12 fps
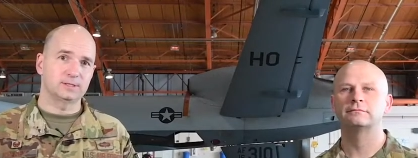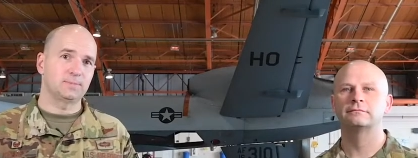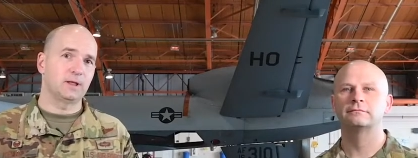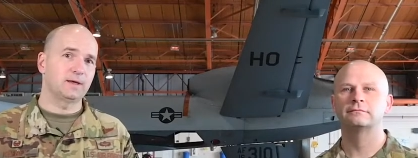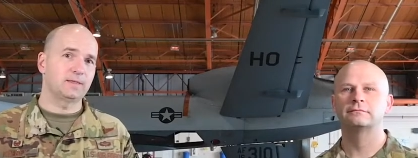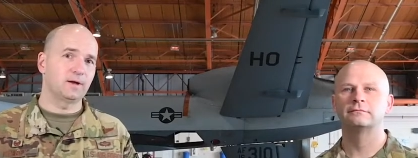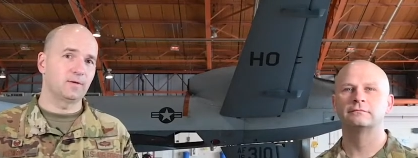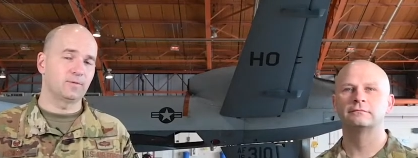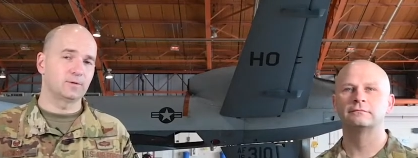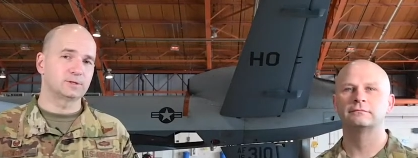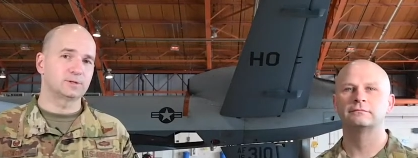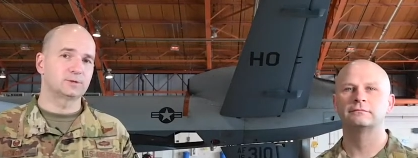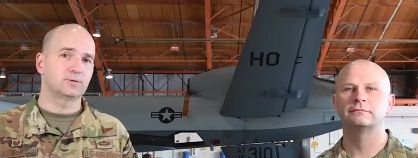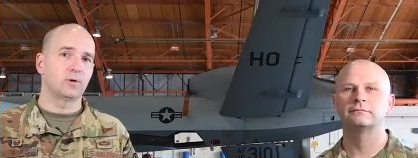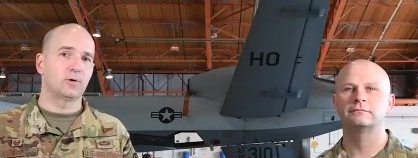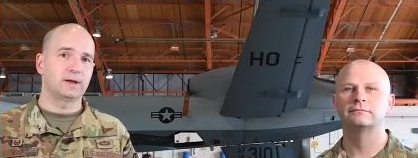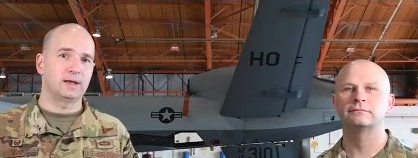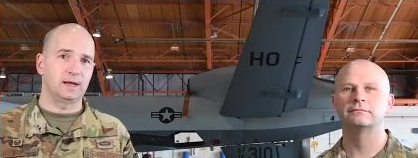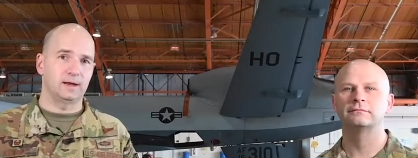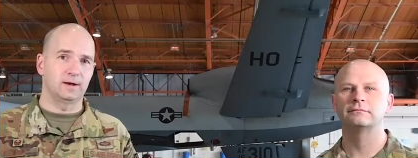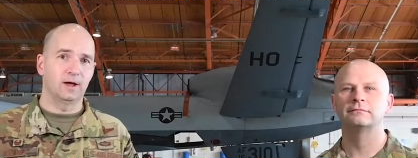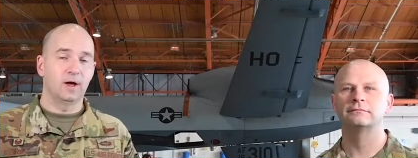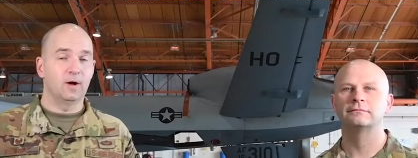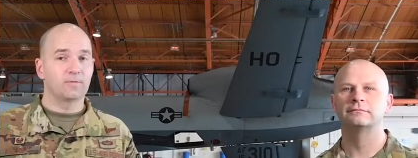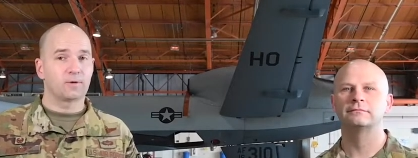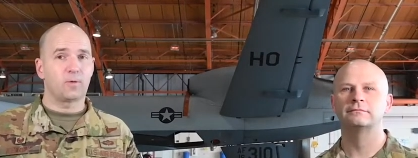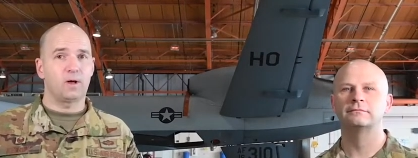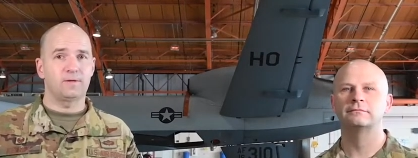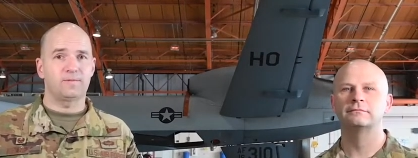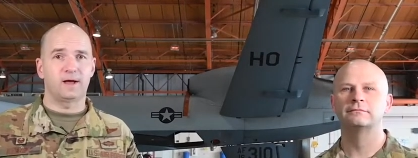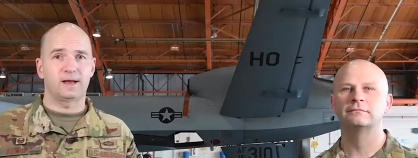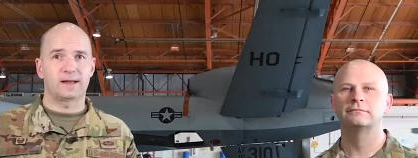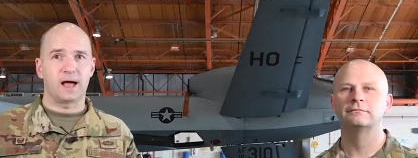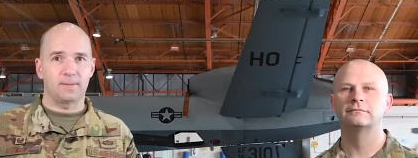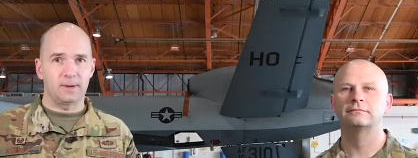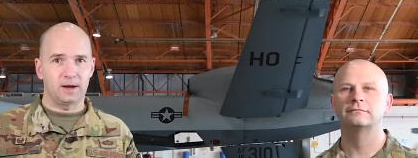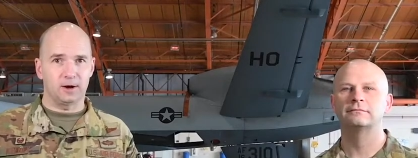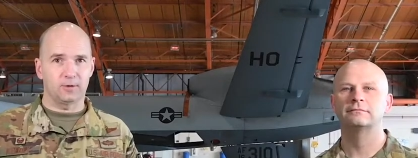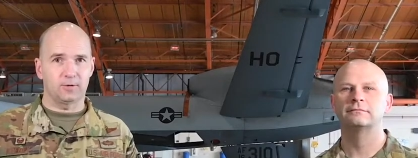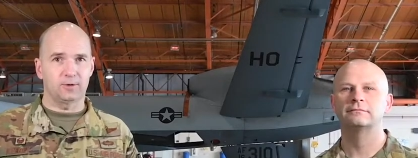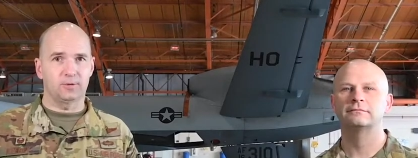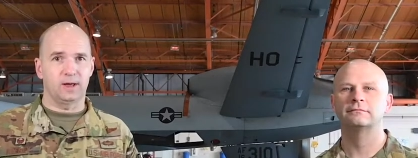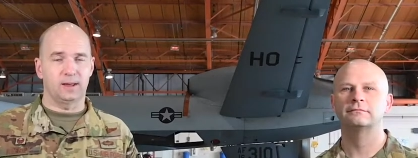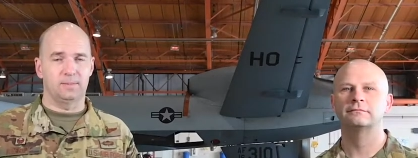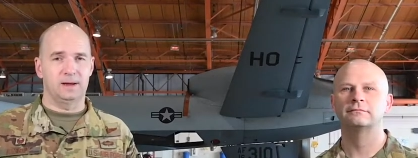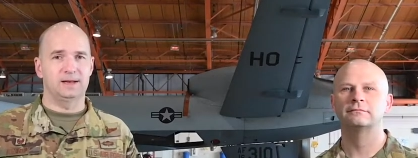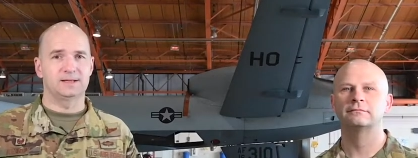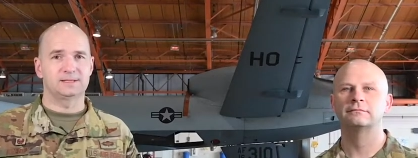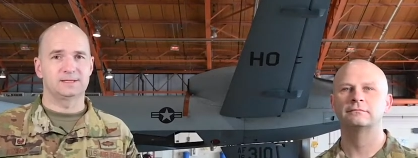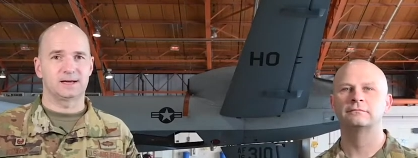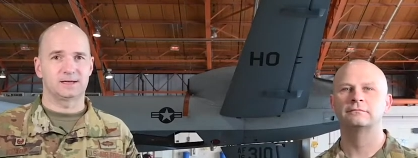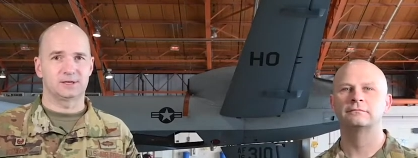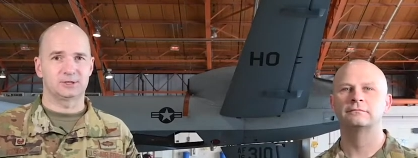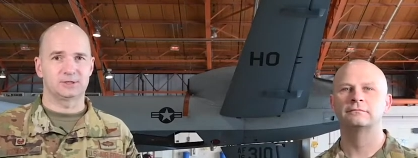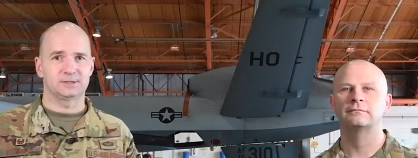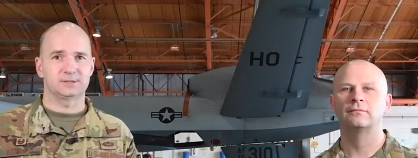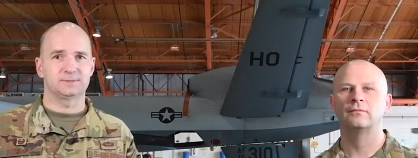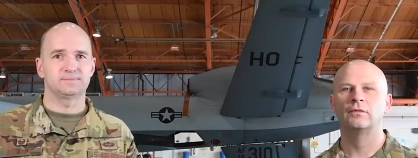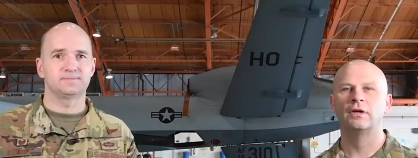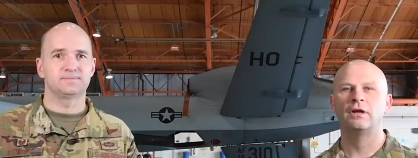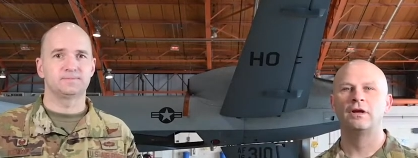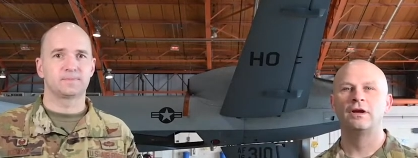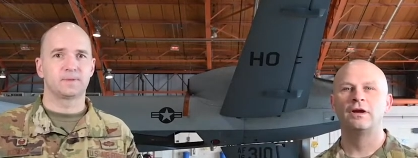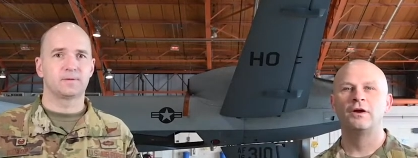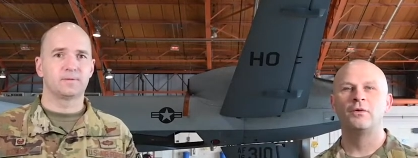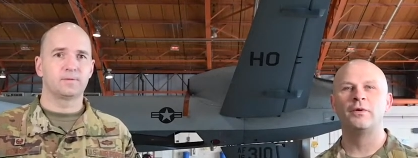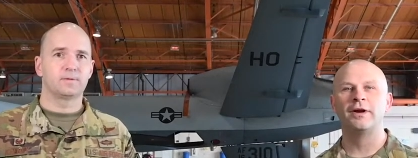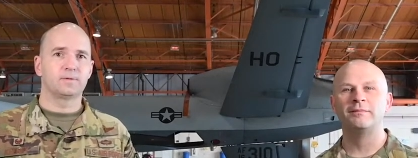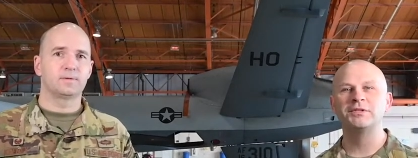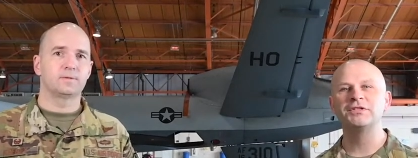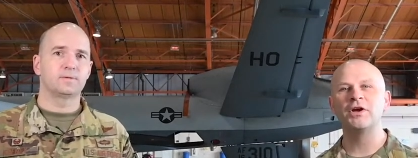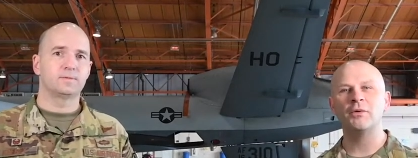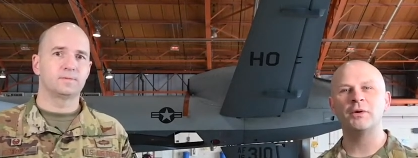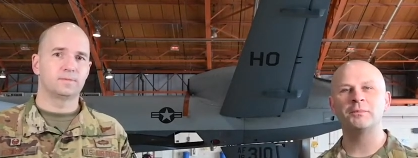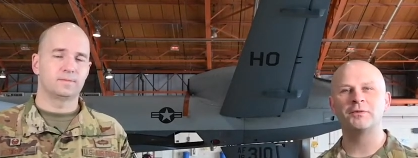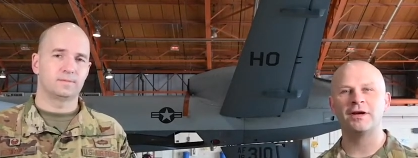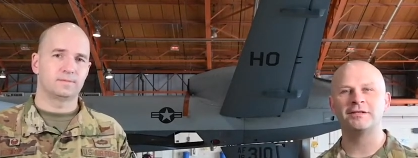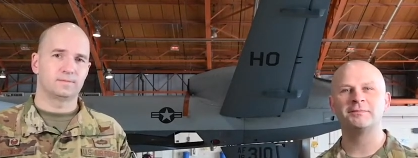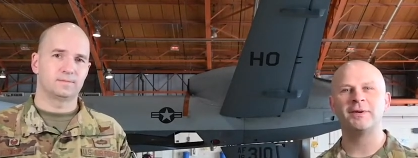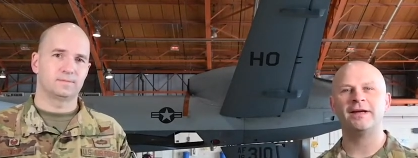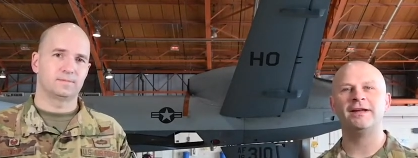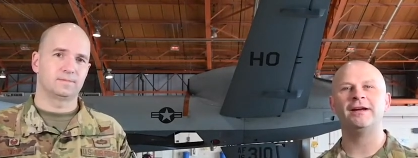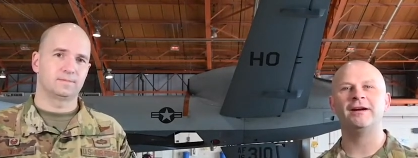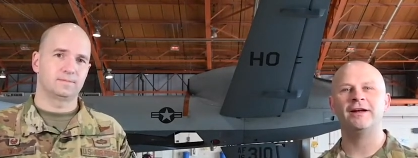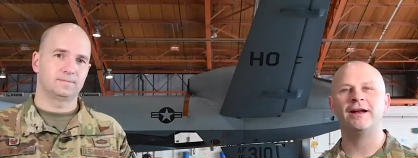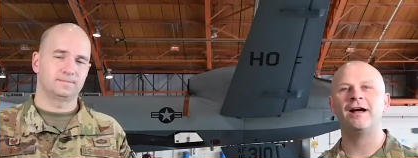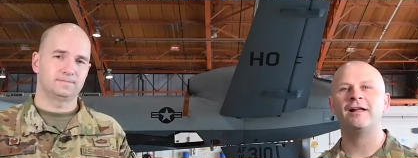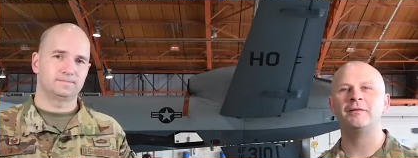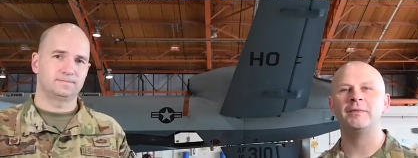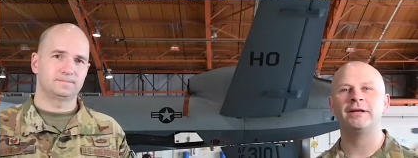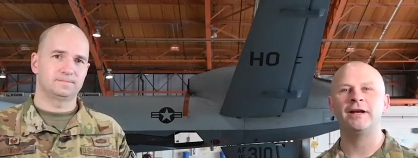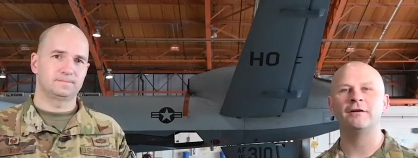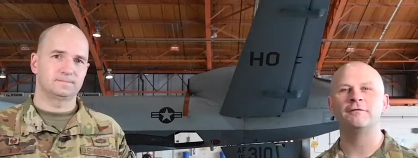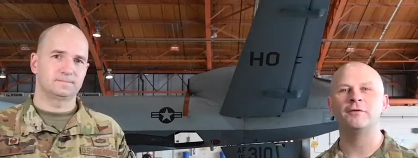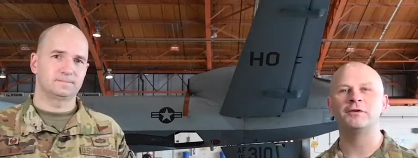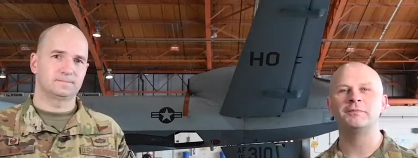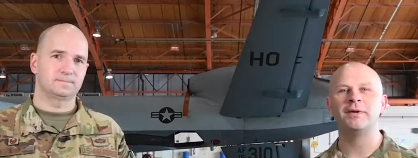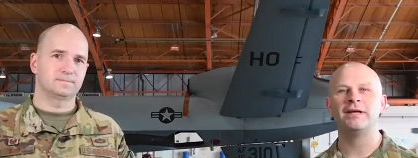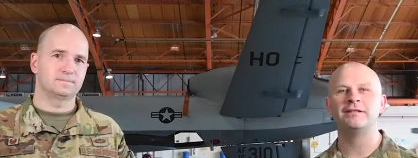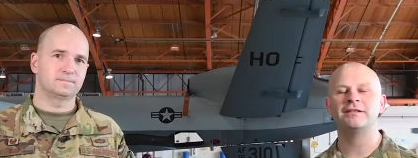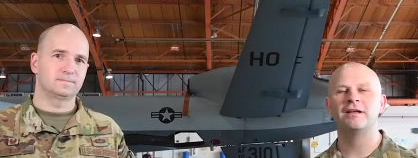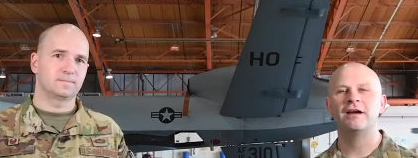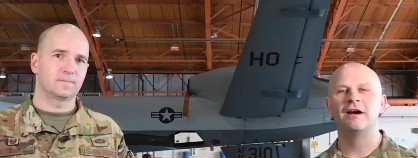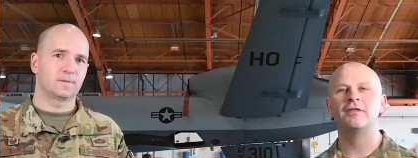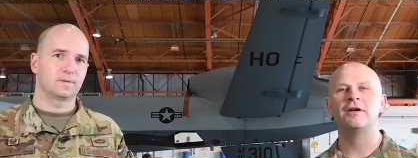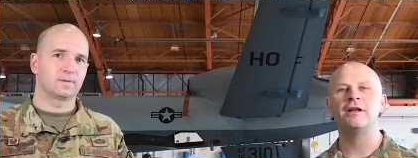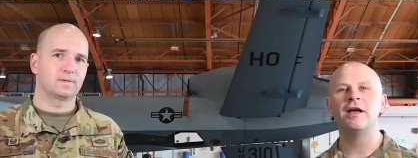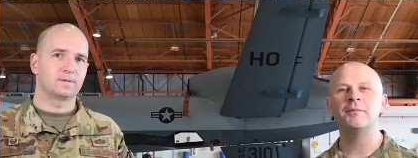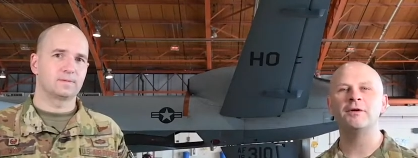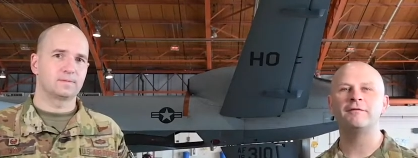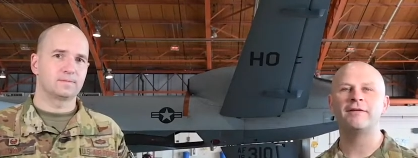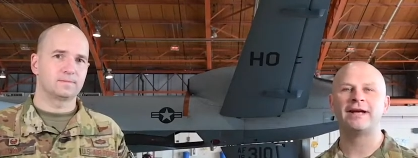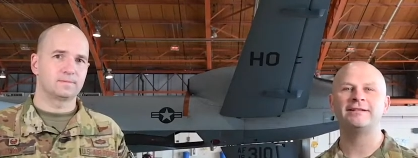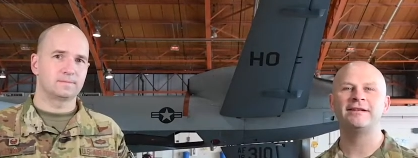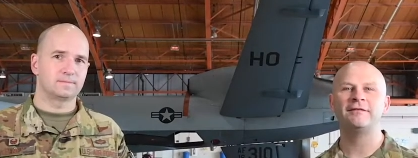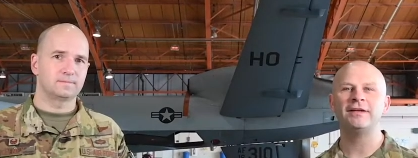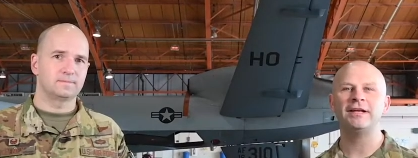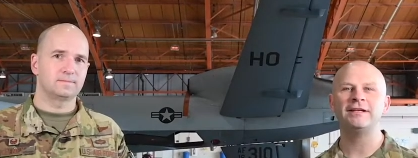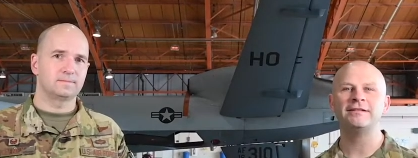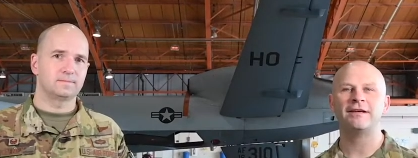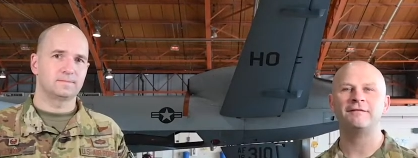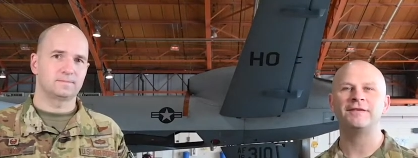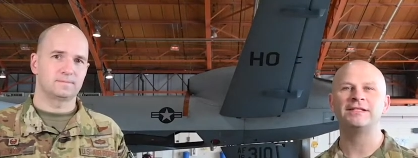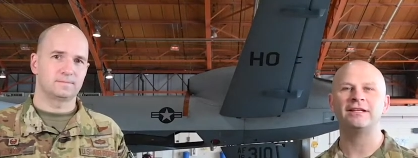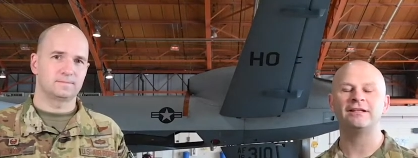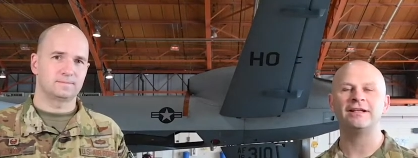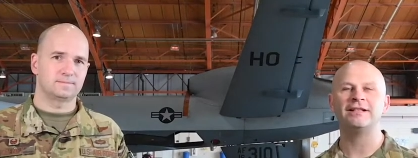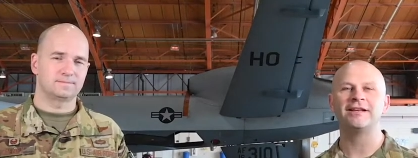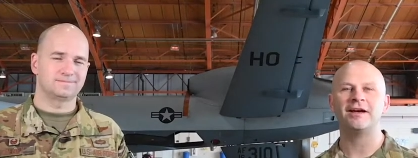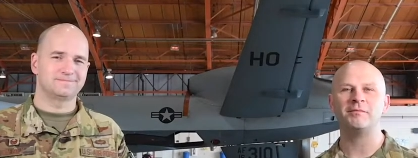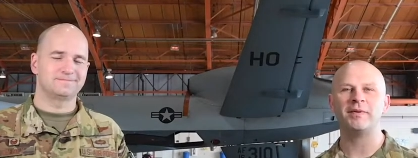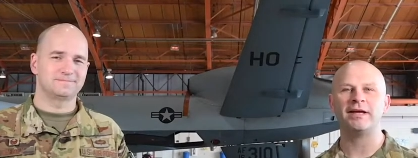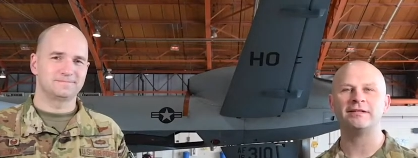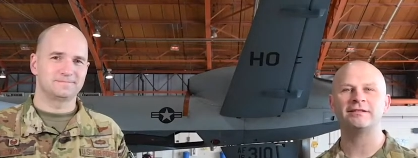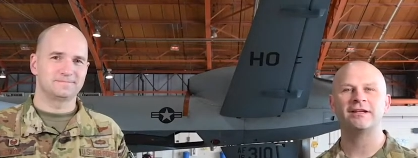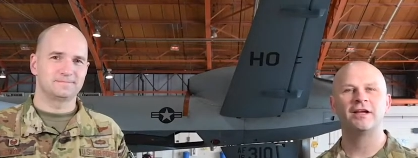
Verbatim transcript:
Speaker 1: supplying the Air Force's growing need for qualified combat aircrew and maintenance technicians.
Speaker 2: What I'm so impressed by here at Holloman Air Force Base are their number of activities and facilities on base.